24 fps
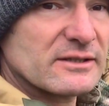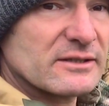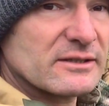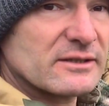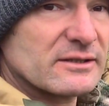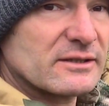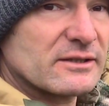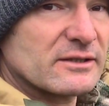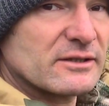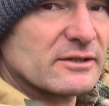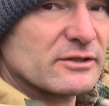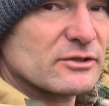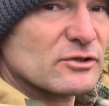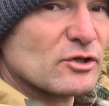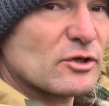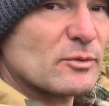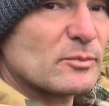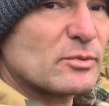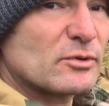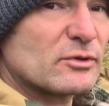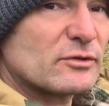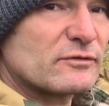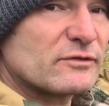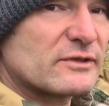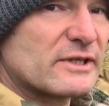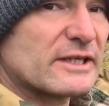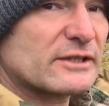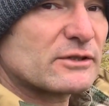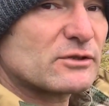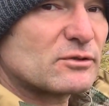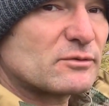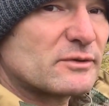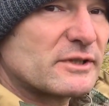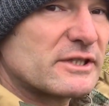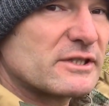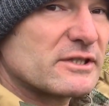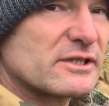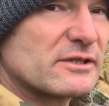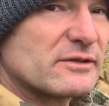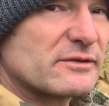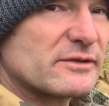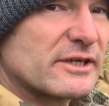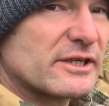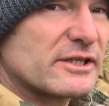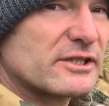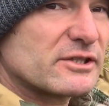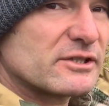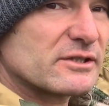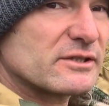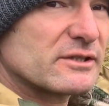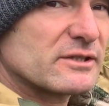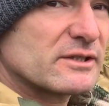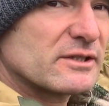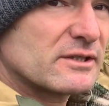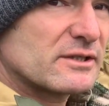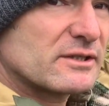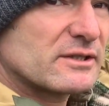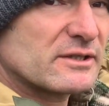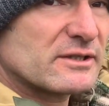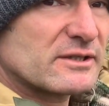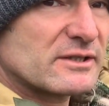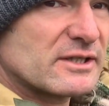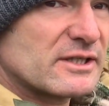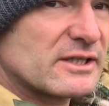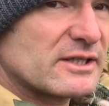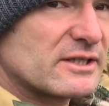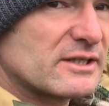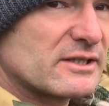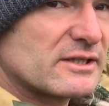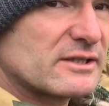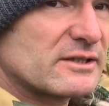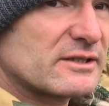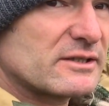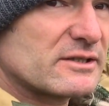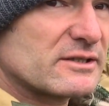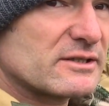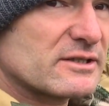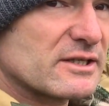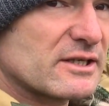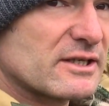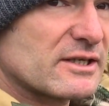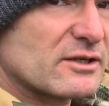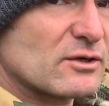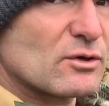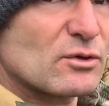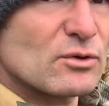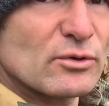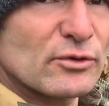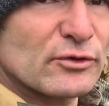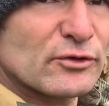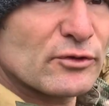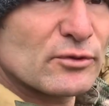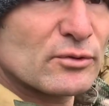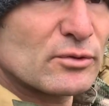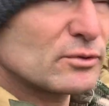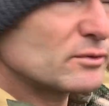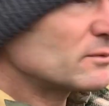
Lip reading: example of natural regeneration, and there is a hawthorn.